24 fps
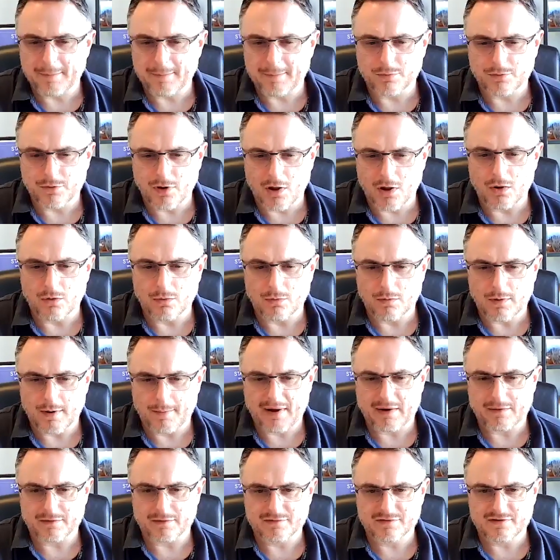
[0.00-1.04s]
people know
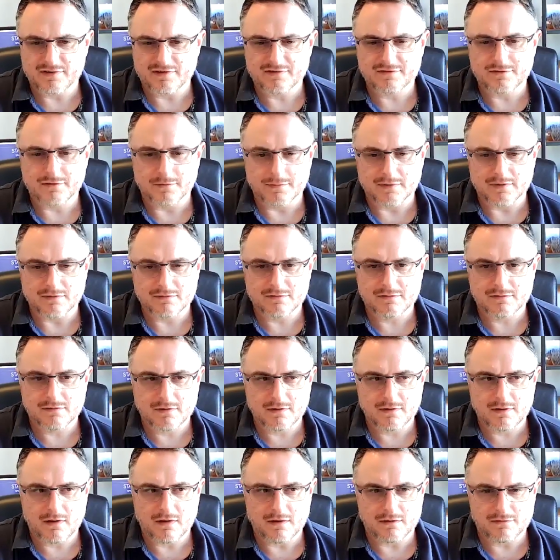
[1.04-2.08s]
about a system is
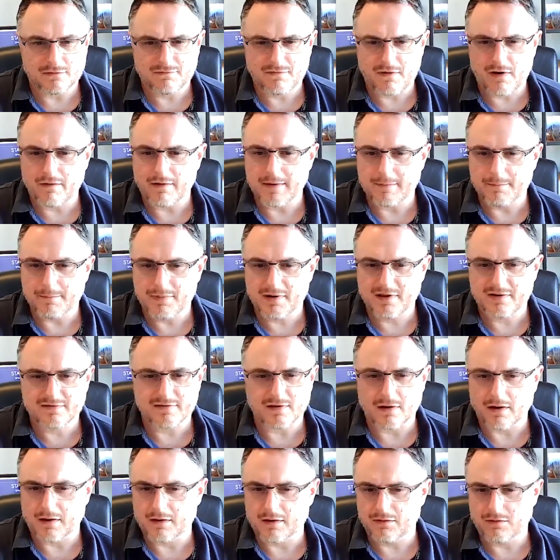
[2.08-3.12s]
very
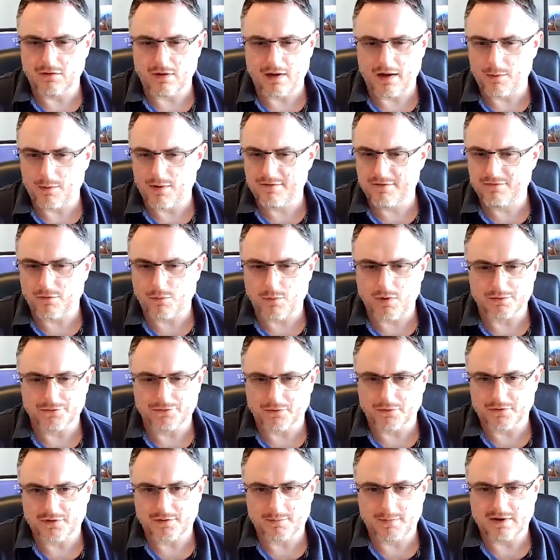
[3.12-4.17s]
implicit. Like, however well
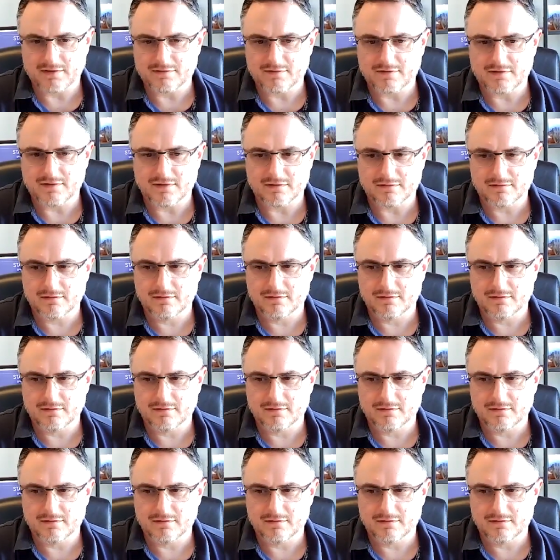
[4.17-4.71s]
documented it